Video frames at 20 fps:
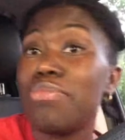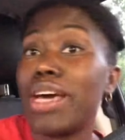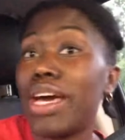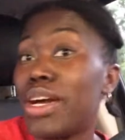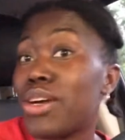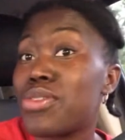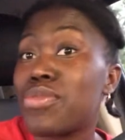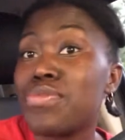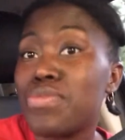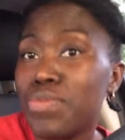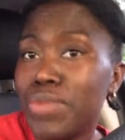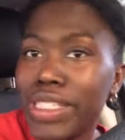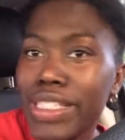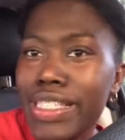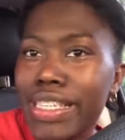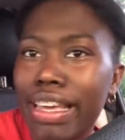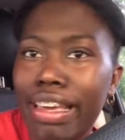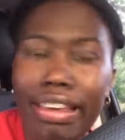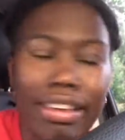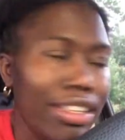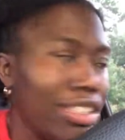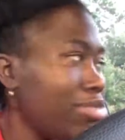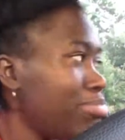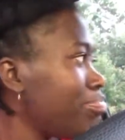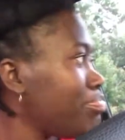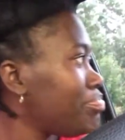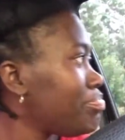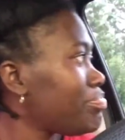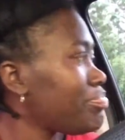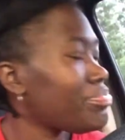back once again.
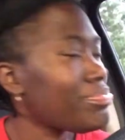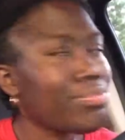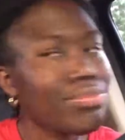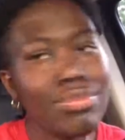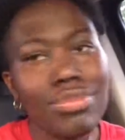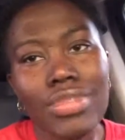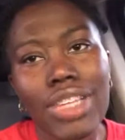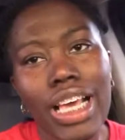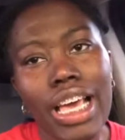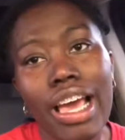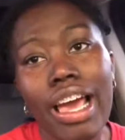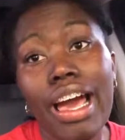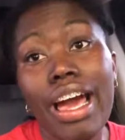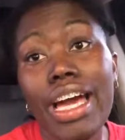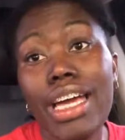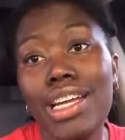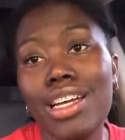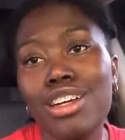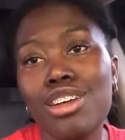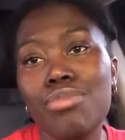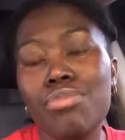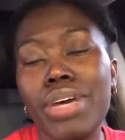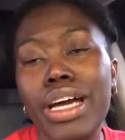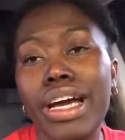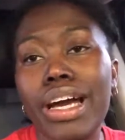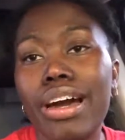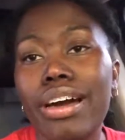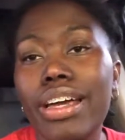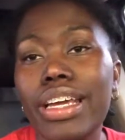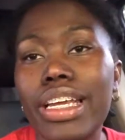I had to come
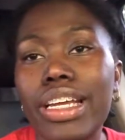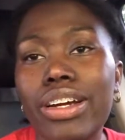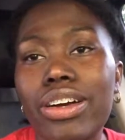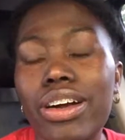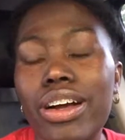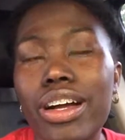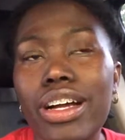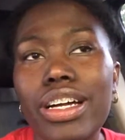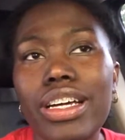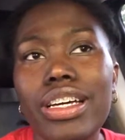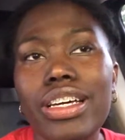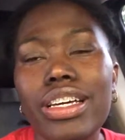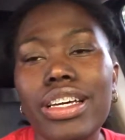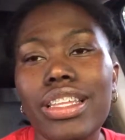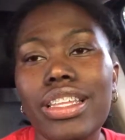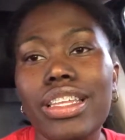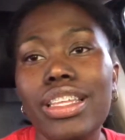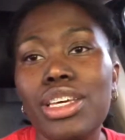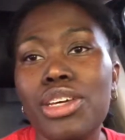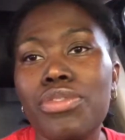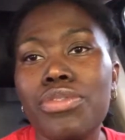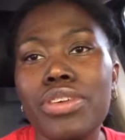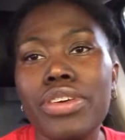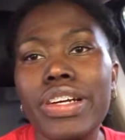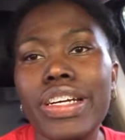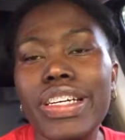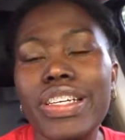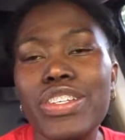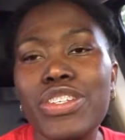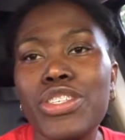back out in the car. I had to leave her
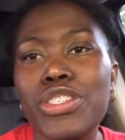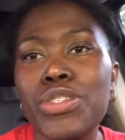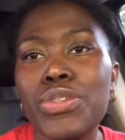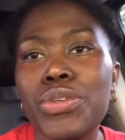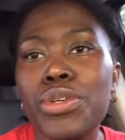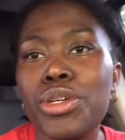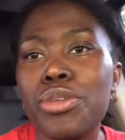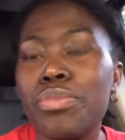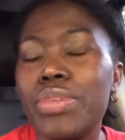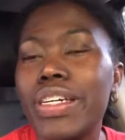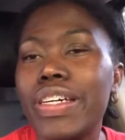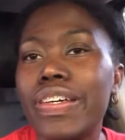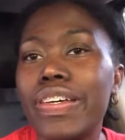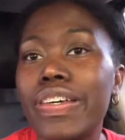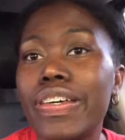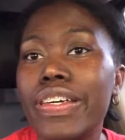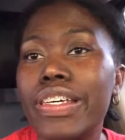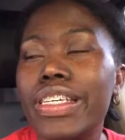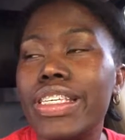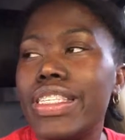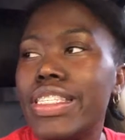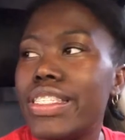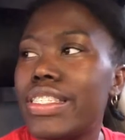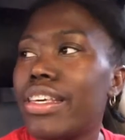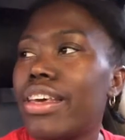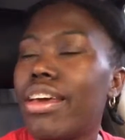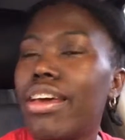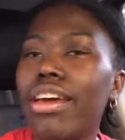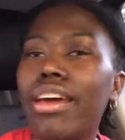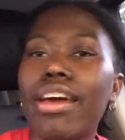in the store because
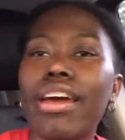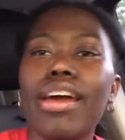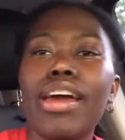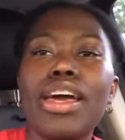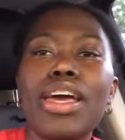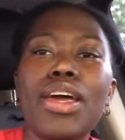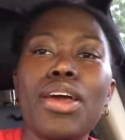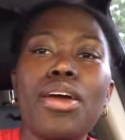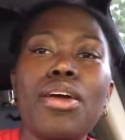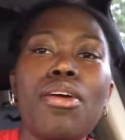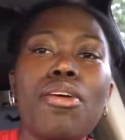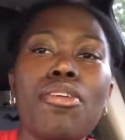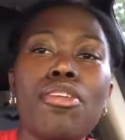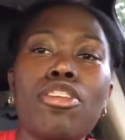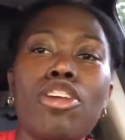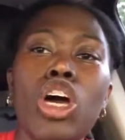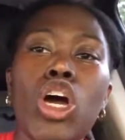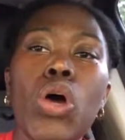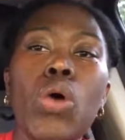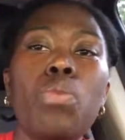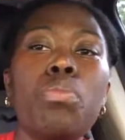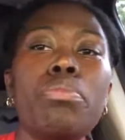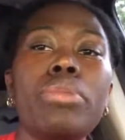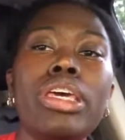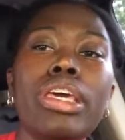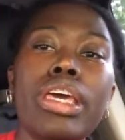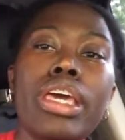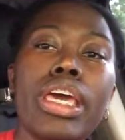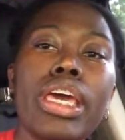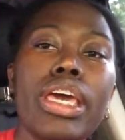
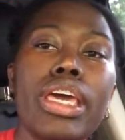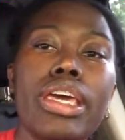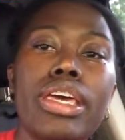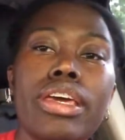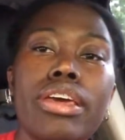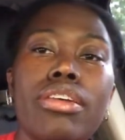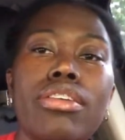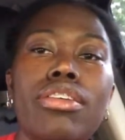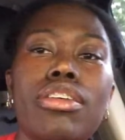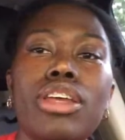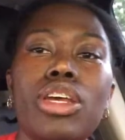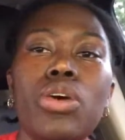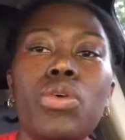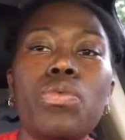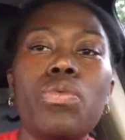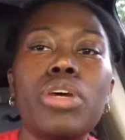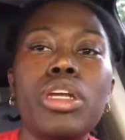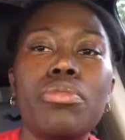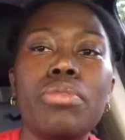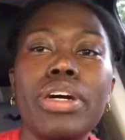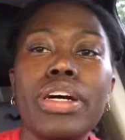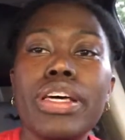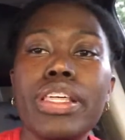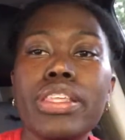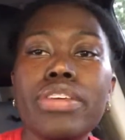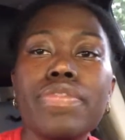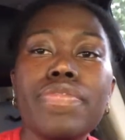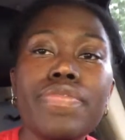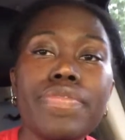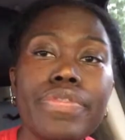me and one of my
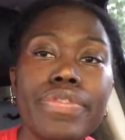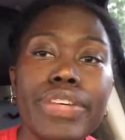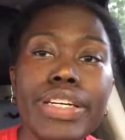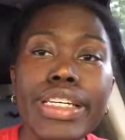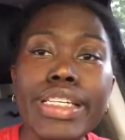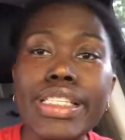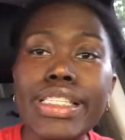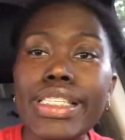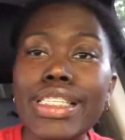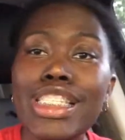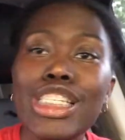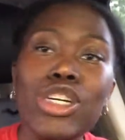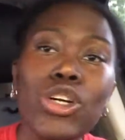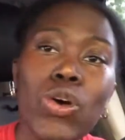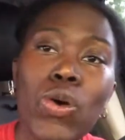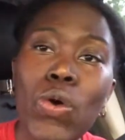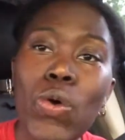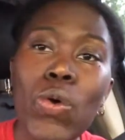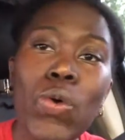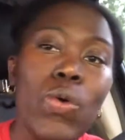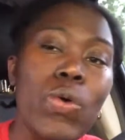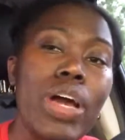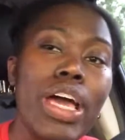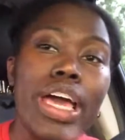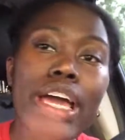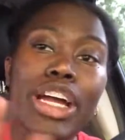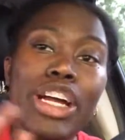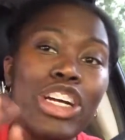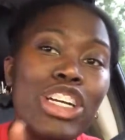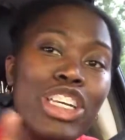other friends, Nicole.
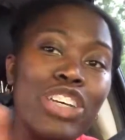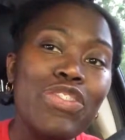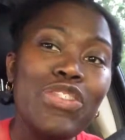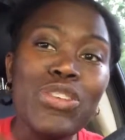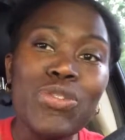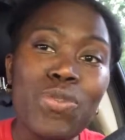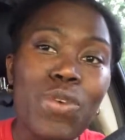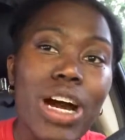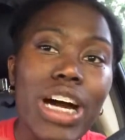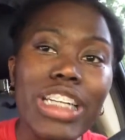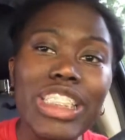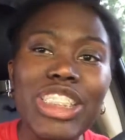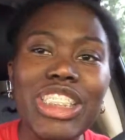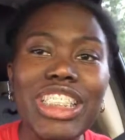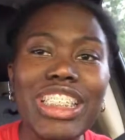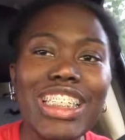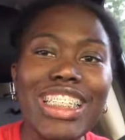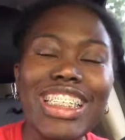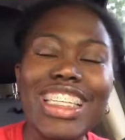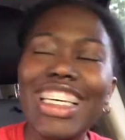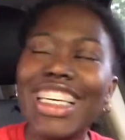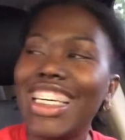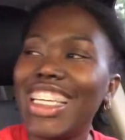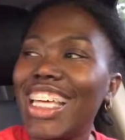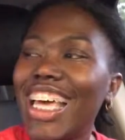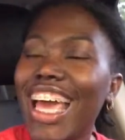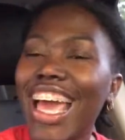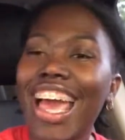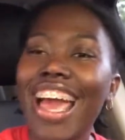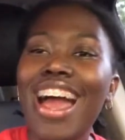Hey, girl, if you're watching,
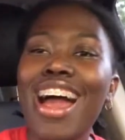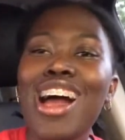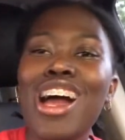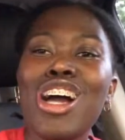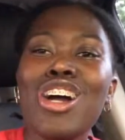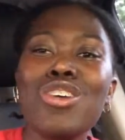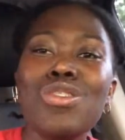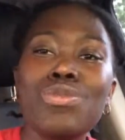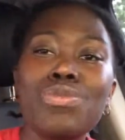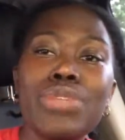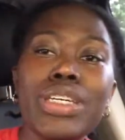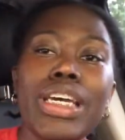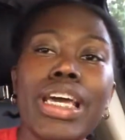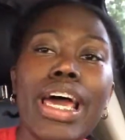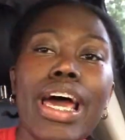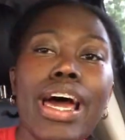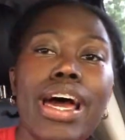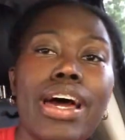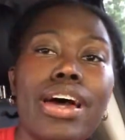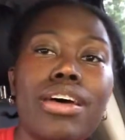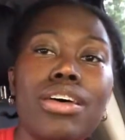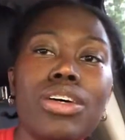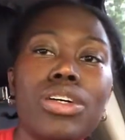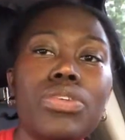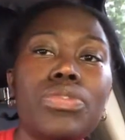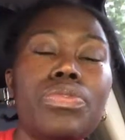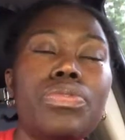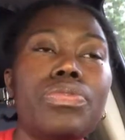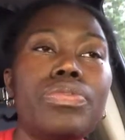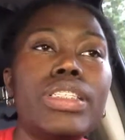we
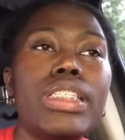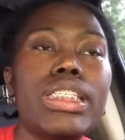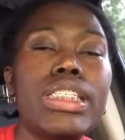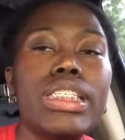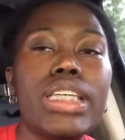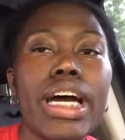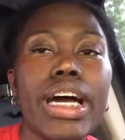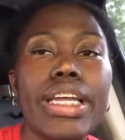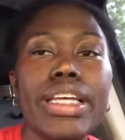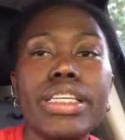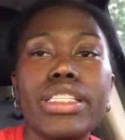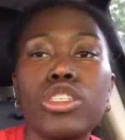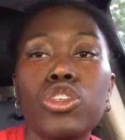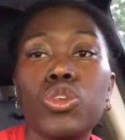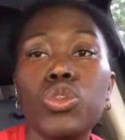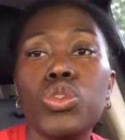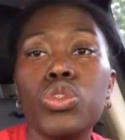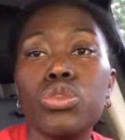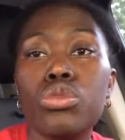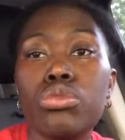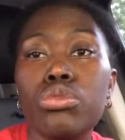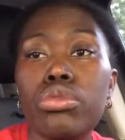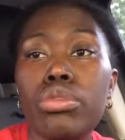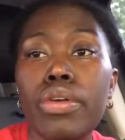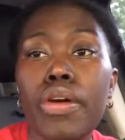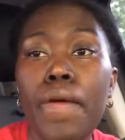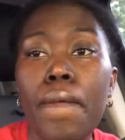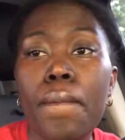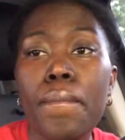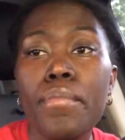have decided to
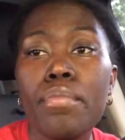do.